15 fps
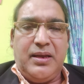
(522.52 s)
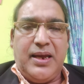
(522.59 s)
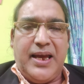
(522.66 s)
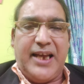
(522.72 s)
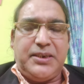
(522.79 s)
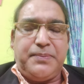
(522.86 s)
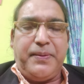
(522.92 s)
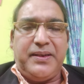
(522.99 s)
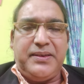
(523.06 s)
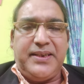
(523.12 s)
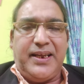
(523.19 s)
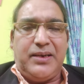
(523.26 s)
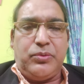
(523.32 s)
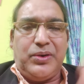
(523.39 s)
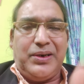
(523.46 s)
As per
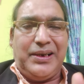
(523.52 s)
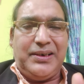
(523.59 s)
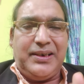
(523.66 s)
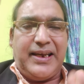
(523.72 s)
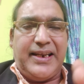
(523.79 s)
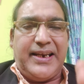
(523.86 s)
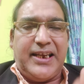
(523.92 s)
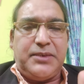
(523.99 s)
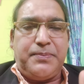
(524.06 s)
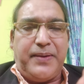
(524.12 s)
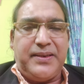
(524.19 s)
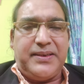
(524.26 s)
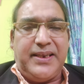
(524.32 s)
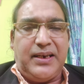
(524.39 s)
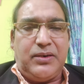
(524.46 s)
their work and as per
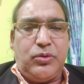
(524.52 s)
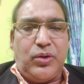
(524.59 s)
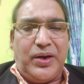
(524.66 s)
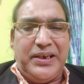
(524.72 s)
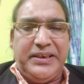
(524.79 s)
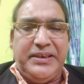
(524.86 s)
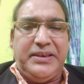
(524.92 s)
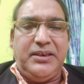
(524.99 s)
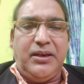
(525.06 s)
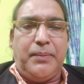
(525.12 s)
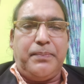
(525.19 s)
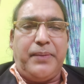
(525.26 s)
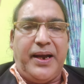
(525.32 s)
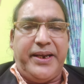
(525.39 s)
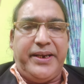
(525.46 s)
their quality
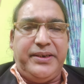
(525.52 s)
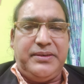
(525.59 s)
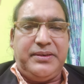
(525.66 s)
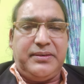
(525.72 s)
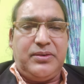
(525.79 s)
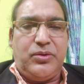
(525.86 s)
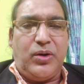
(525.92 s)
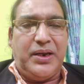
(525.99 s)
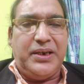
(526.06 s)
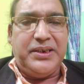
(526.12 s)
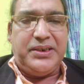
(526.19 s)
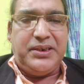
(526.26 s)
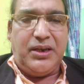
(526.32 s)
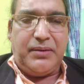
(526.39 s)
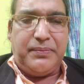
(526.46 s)
of mind,
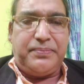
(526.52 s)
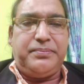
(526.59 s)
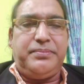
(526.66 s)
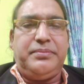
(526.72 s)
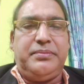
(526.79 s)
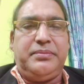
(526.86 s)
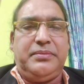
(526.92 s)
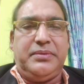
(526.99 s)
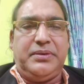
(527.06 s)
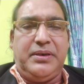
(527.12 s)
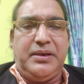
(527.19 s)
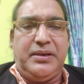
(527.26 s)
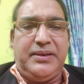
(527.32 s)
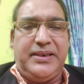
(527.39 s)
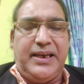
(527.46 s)
quality of
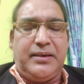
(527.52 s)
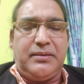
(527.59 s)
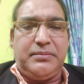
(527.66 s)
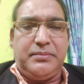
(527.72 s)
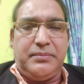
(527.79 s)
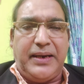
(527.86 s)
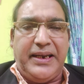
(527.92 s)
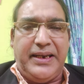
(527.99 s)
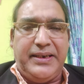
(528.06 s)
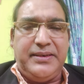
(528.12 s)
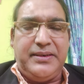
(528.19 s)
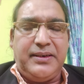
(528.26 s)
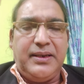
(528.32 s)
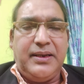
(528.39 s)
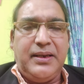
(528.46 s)
uh, their
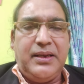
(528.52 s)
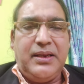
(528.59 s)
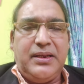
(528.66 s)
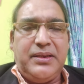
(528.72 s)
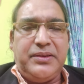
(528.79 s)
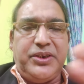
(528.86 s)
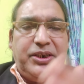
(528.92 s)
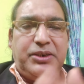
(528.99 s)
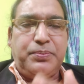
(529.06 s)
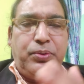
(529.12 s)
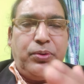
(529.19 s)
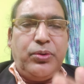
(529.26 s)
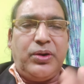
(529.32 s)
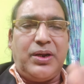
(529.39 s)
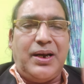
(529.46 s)
mind, this
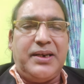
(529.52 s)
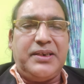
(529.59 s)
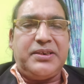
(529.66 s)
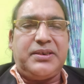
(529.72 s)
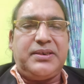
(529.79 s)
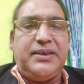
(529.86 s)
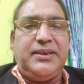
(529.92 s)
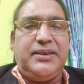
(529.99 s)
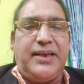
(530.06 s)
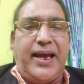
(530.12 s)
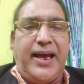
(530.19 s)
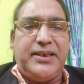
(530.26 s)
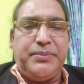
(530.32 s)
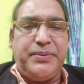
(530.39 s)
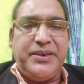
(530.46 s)
forecast is,
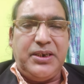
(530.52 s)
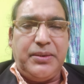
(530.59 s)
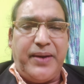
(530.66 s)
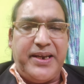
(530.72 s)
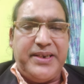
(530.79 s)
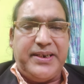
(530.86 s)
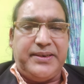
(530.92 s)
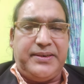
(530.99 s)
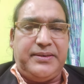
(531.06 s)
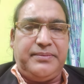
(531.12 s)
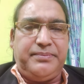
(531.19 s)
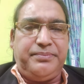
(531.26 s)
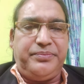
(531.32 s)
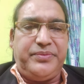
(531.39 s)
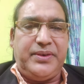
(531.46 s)
has been divided
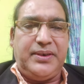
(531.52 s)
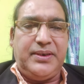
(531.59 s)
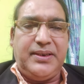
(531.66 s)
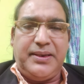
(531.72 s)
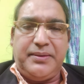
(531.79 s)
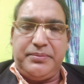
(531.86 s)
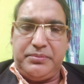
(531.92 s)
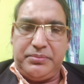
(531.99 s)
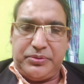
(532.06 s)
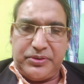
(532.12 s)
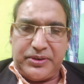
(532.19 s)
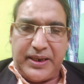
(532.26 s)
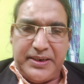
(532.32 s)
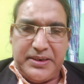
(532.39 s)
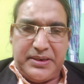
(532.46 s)
in the
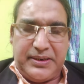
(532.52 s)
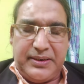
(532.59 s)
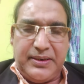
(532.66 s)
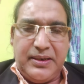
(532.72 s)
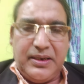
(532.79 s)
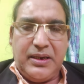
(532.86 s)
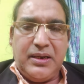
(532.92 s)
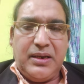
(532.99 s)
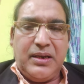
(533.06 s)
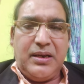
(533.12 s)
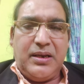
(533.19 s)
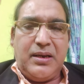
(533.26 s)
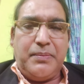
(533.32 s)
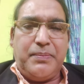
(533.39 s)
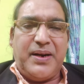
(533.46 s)
society.
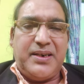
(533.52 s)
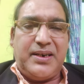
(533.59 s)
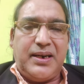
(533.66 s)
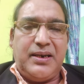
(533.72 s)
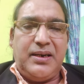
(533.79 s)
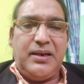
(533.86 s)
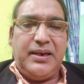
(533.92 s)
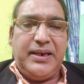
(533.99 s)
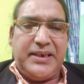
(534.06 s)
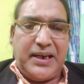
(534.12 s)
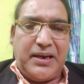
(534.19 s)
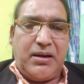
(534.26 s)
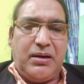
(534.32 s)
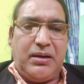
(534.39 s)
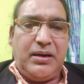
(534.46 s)
But
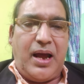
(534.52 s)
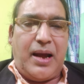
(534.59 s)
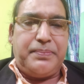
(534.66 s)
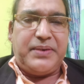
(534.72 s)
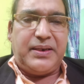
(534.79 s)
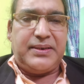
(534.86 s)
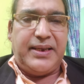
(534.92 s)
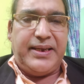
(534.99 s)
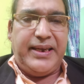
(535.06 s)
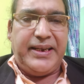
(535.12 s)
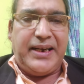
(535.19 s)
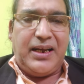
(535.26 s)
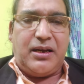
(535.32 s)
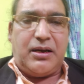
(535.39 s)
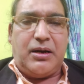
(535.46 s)
later on, after the
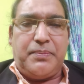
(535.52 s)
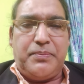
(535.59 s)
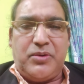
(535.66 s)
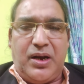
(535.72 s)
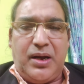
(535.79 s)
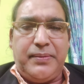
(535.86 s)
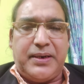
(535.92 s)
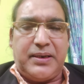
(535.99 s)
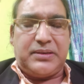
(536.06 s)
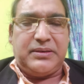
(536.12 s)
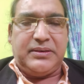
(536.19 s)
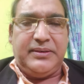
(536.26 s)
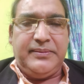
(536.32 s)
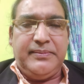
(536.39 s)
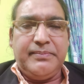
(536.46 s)
era of
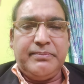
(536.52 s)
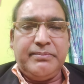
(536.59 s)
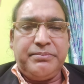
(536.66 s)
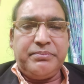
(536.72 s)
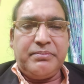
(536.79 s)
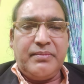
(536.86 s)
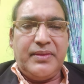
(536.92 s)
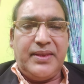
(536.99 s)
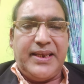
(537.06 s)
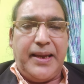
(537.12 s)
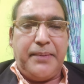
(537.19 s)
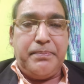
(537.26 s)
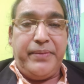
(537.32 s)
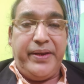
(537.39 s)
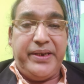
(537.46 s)
Mahabharata, they
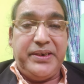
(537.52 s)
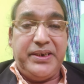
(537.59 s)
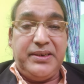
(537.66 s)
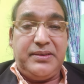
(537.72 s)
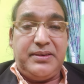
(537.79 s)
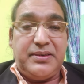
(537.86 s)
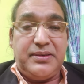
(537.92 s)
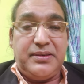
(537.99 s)
have made it